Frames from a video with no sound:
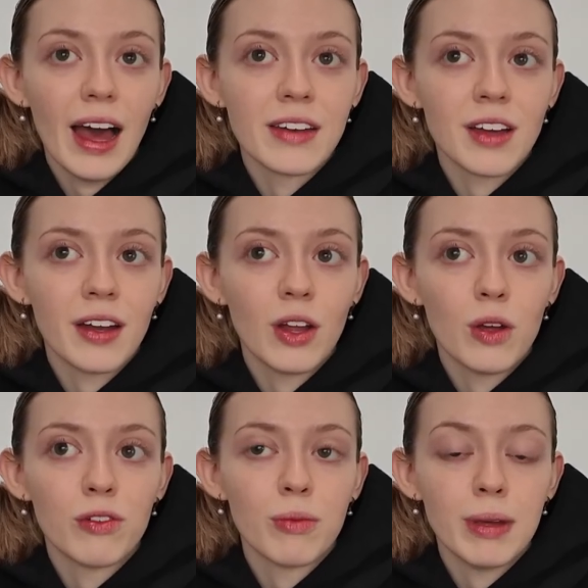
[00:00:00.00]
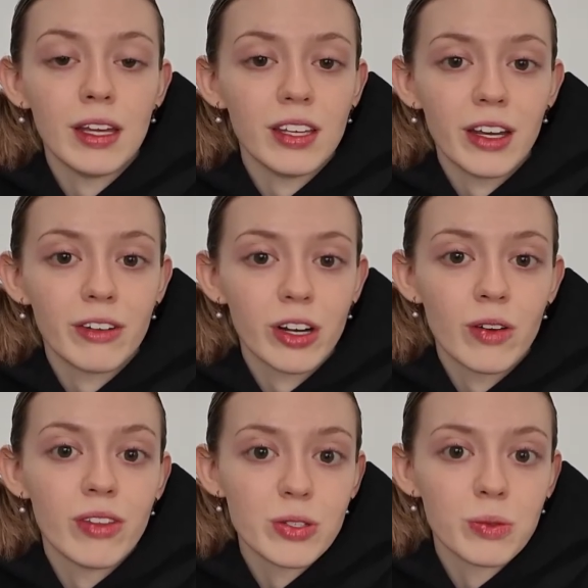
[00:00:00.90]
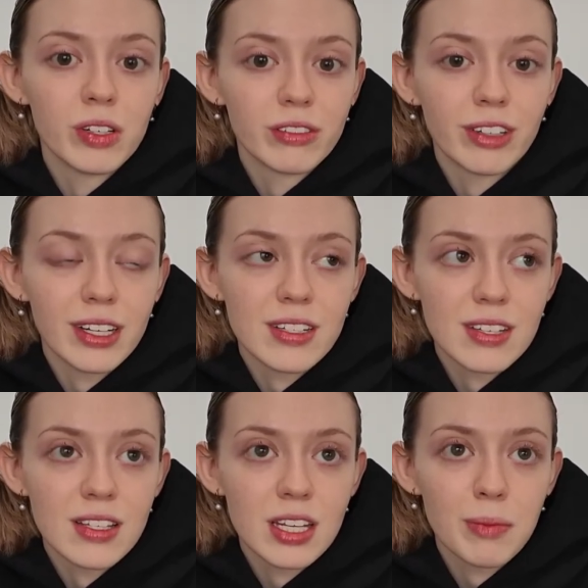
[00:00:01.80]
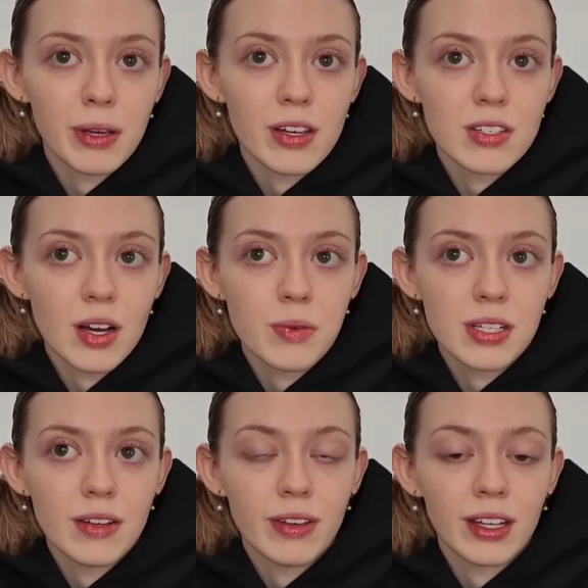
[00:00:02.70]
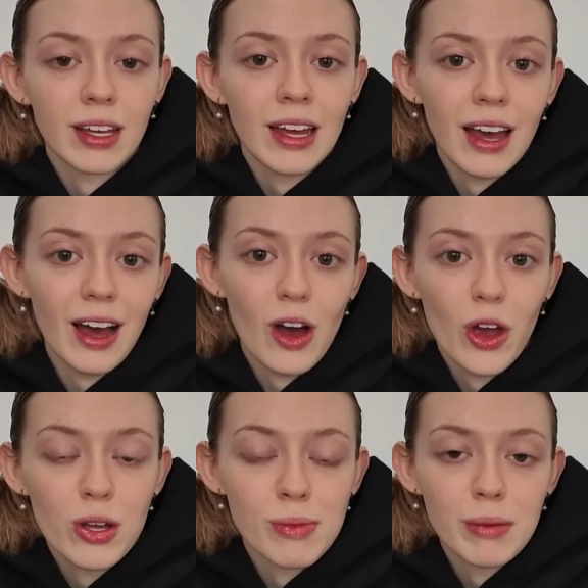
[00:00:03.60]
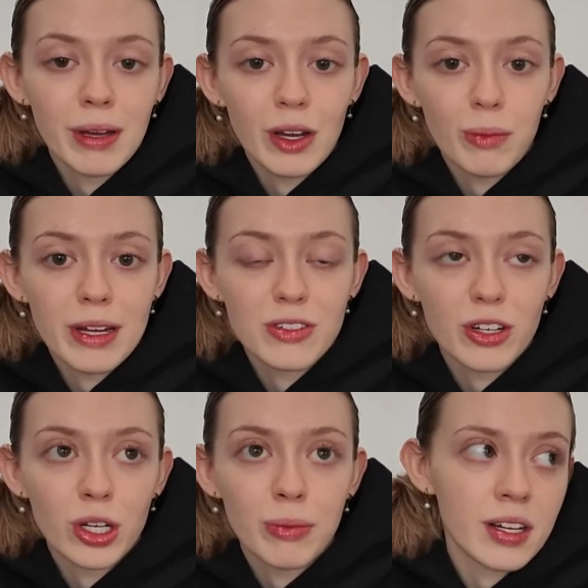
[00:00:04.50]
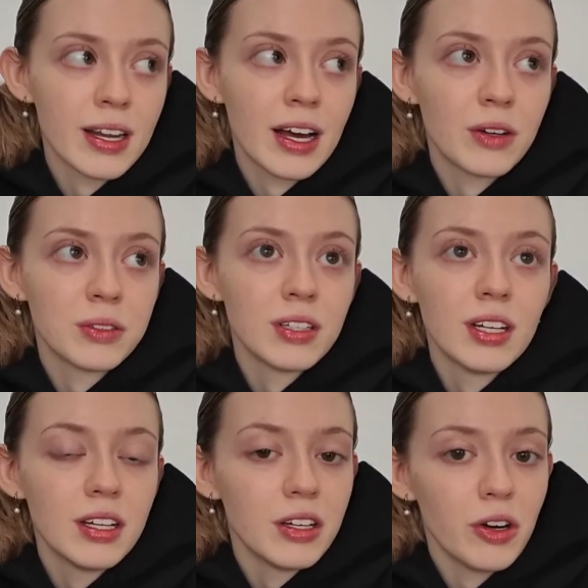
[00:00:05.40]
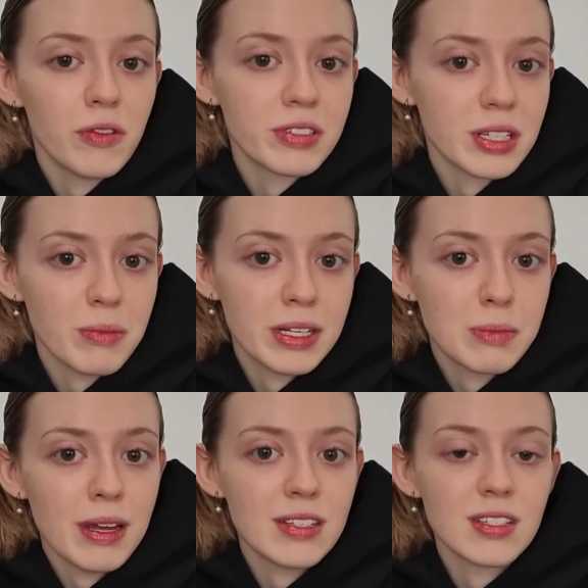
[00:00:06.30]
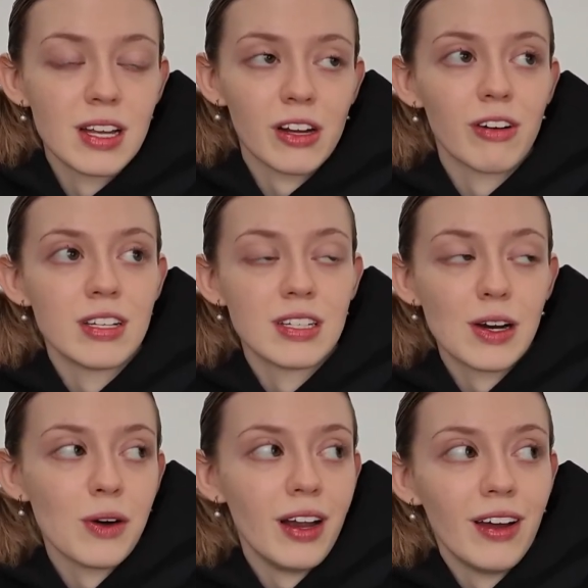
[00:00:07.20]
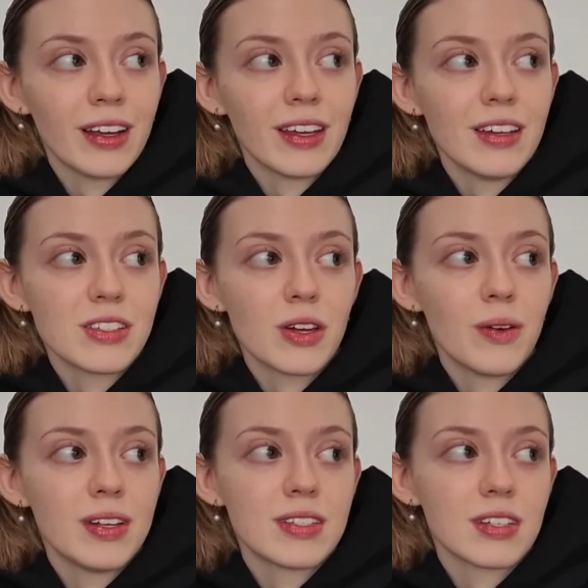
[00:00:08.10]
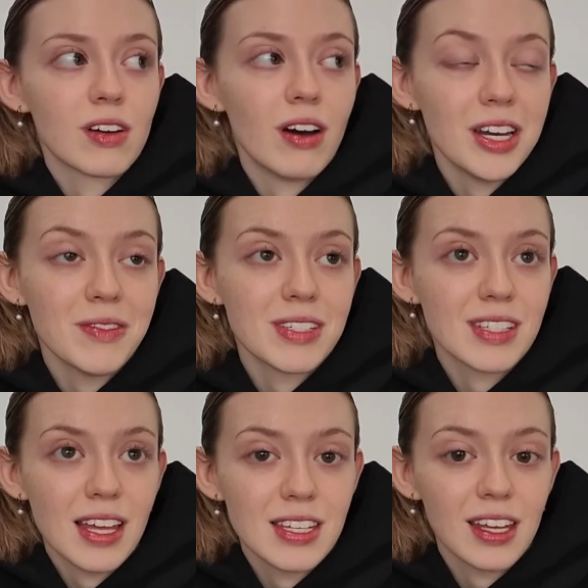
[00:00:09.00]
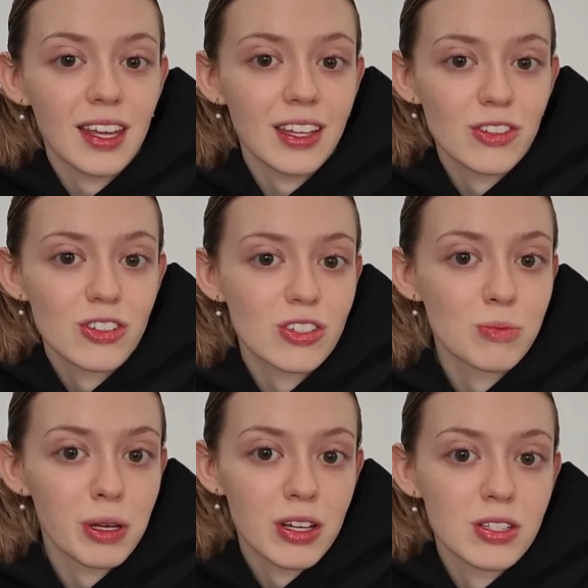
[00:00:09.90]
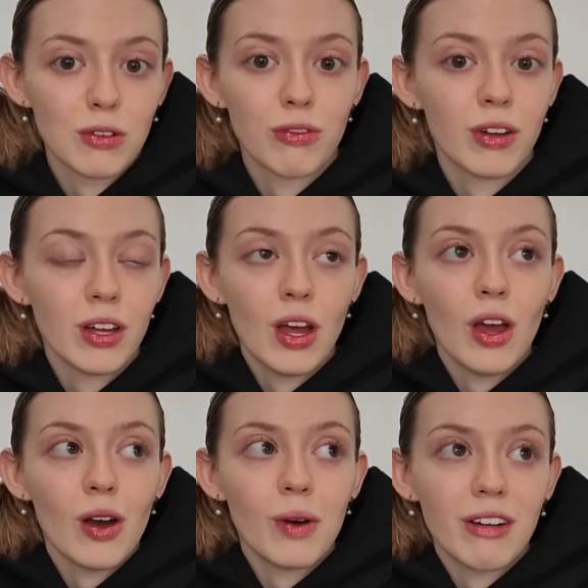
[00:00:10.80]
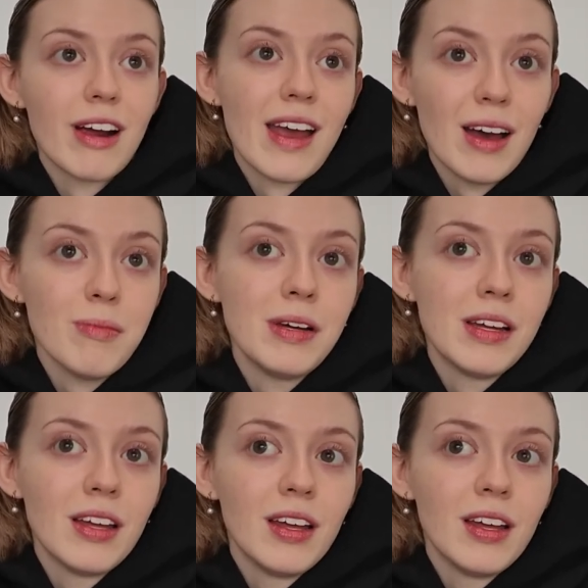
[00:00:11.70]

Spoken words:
And I know for me a year ago this would look really aesthetic because I was living at home in my little bedroom, and now obviously my space is decorated how I like it, so it's kind of aesthetic just because of where I am.